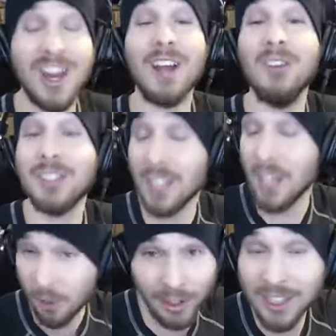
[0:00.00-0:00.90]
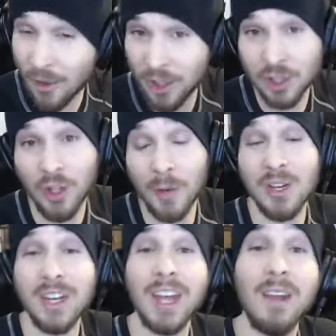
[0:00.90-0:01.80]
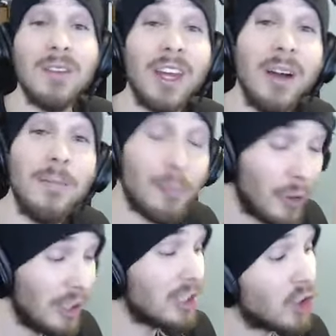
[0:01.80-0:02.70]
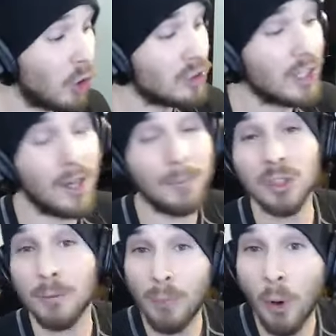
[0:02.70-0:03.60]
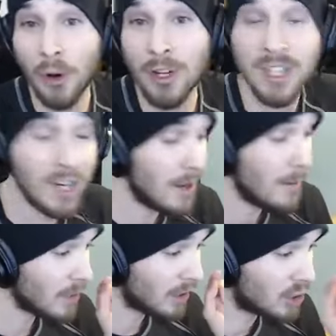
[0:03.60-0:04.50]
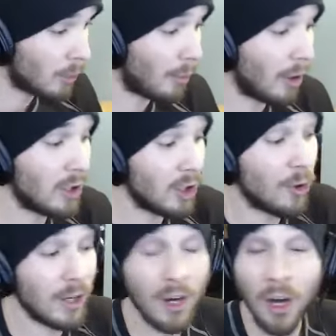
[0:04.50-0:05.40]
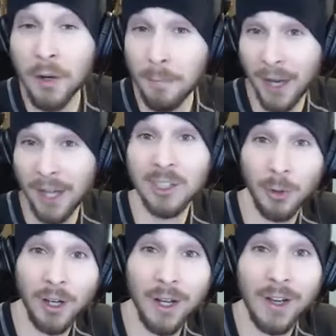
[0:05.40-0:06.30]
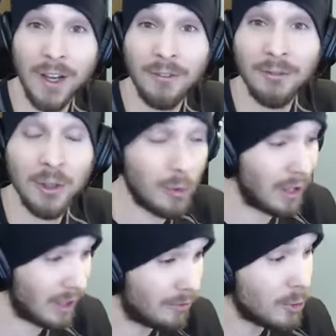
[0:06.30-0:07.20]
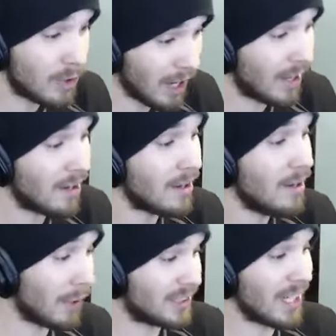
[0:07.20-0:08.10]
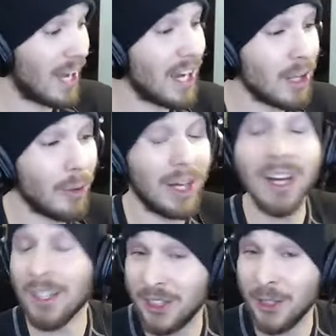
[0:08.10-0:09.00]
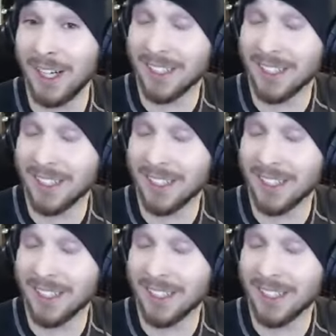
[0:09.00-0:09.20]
the channels, they're linked in the description. And please go support Super Mario Logan on Patreon if you can. But anyway, I'll see you